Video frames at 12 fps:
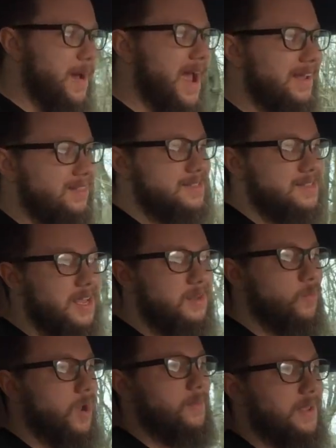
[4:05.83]
back the
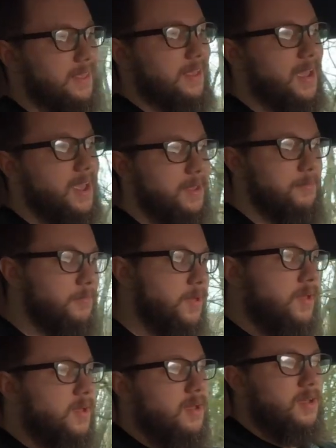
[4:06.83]
same way we came,
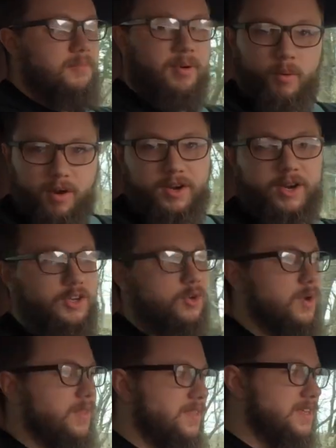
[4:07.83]
but we're going to
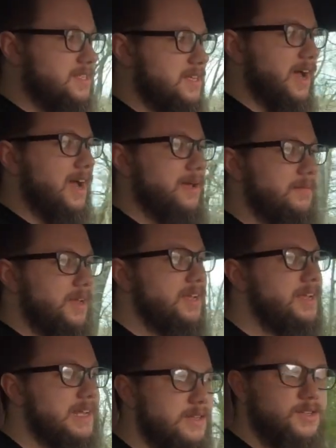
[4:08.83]
do it this time
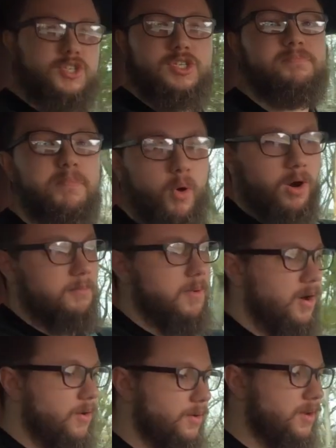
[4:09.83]
in sport
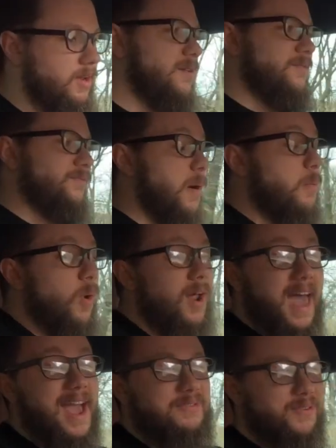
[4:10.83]
mode. From
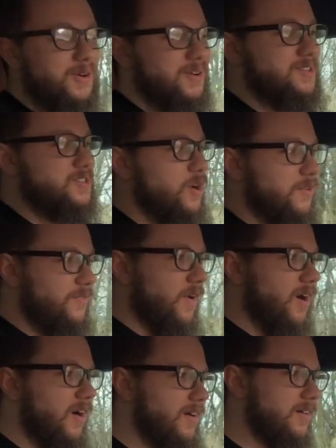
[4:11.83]
what I've heard so
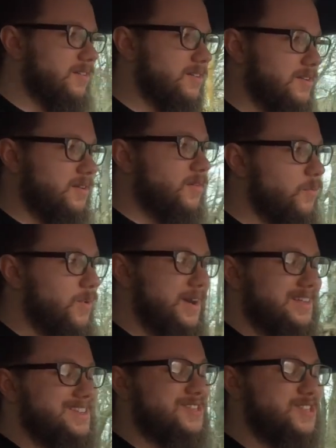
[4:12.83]
far, when
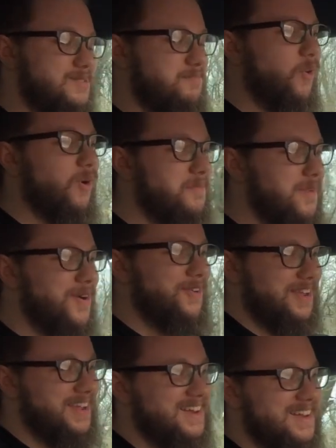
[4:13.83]
it's in sport
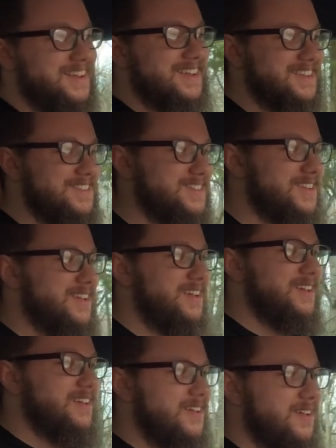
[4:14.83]
mode, it is
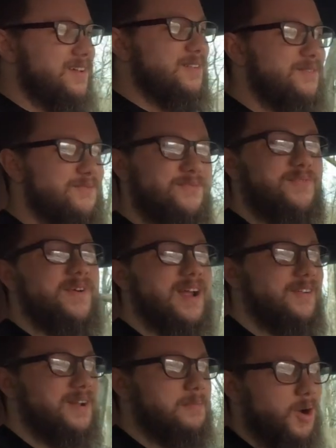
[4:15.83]

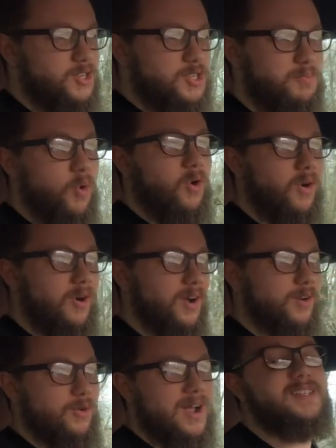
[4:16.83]
very much more
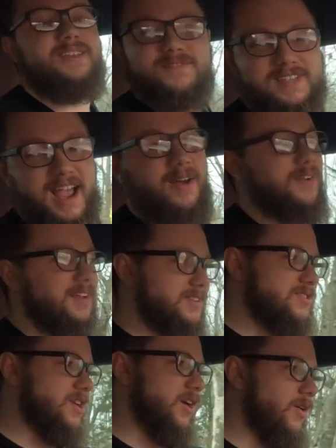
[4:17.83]
aggressive sounding.
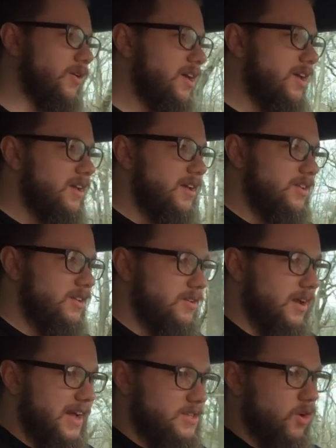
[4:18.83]
So
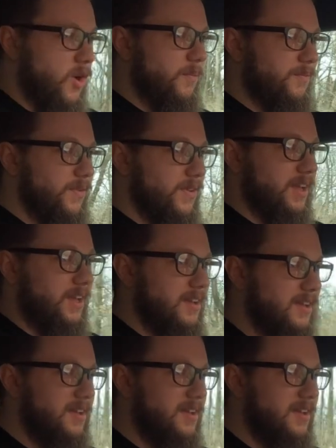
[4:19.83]
you guys will hopefully